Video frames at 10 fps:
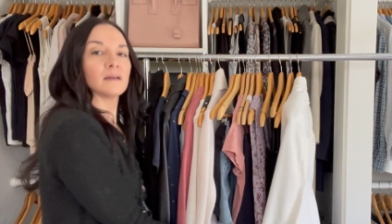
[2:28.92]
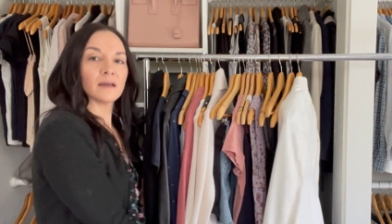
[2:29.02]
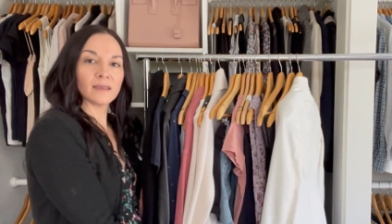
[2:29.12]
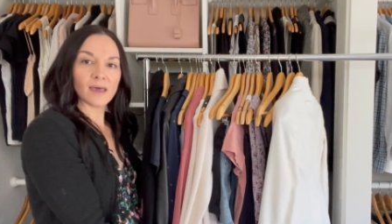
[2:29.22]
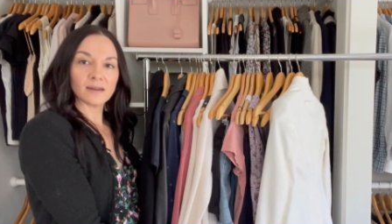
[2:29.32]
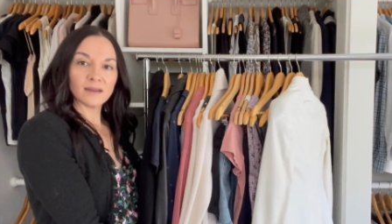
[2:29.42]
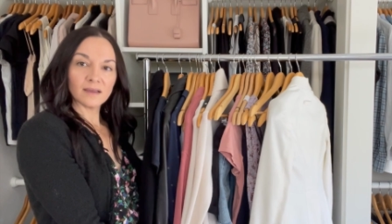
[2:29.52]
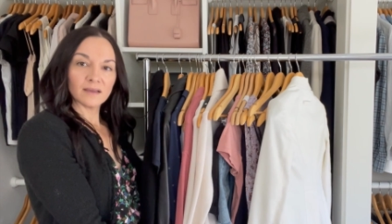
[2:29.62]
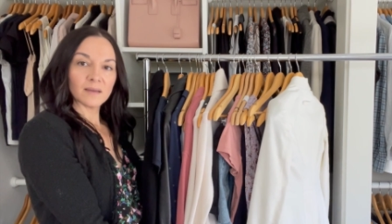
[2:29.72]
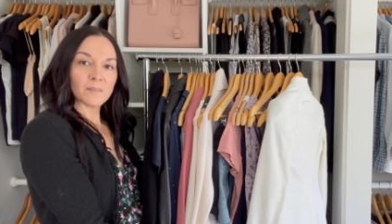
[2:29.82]
again,
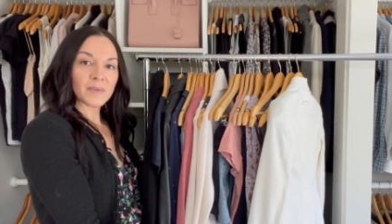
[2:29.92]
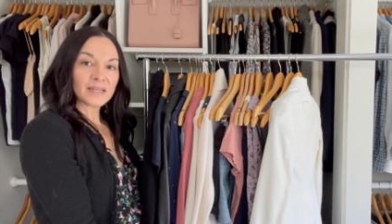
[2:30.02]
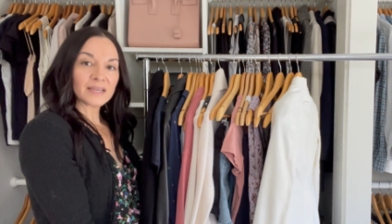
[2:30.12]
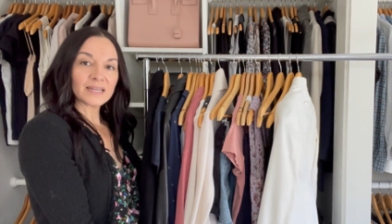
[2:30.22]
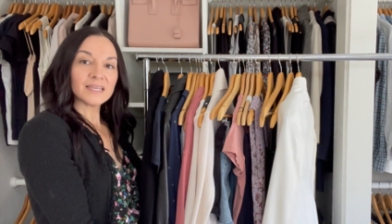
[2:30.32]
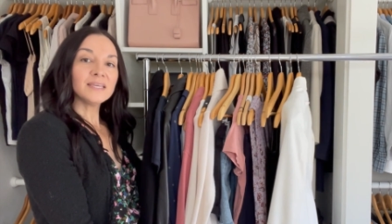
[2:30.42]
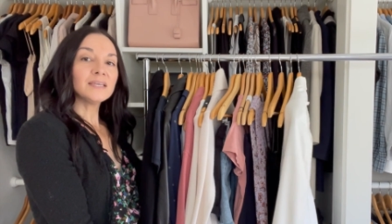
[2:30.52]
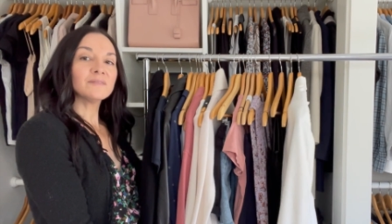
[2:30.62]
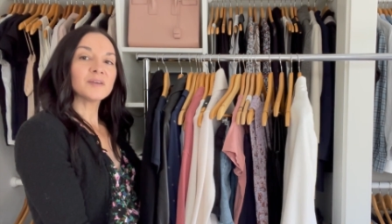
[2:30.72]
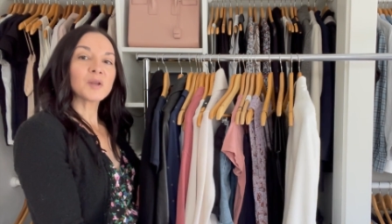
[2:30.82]
made it
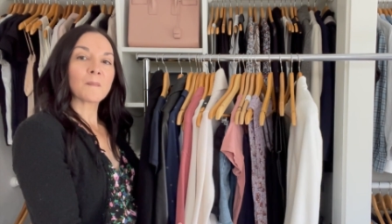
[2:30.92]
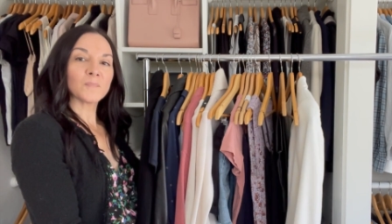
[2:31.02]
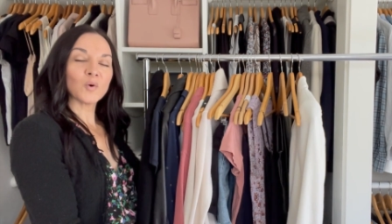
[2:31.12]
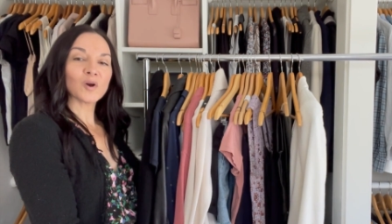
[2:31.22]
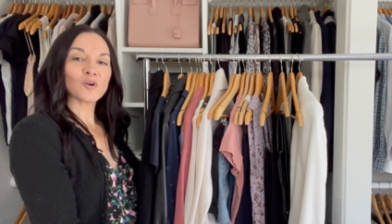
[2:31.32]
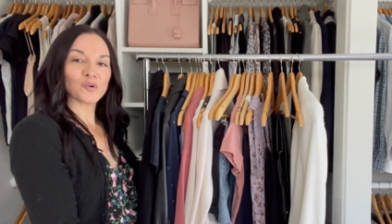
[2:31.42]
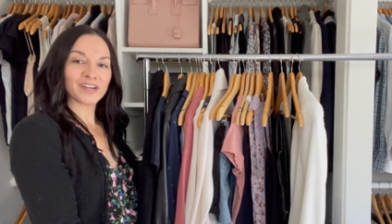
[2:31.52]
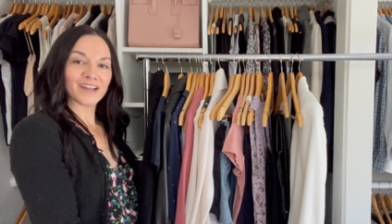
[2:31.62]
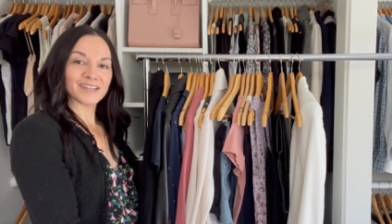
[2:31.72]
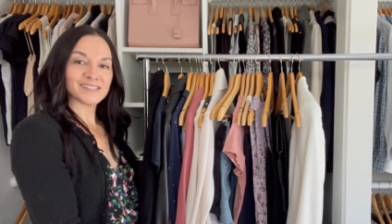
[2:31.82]
even more
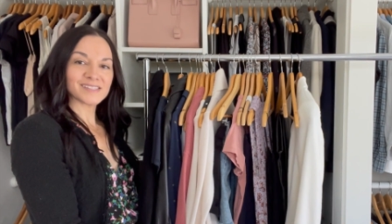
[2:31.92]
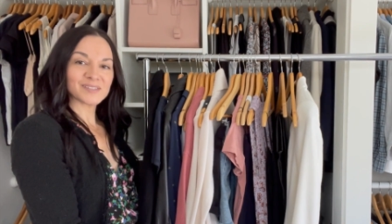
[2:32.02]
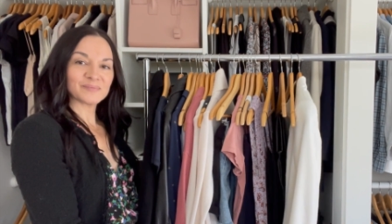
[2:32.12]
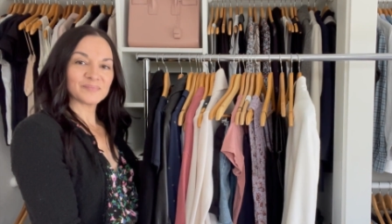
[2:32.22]
organized.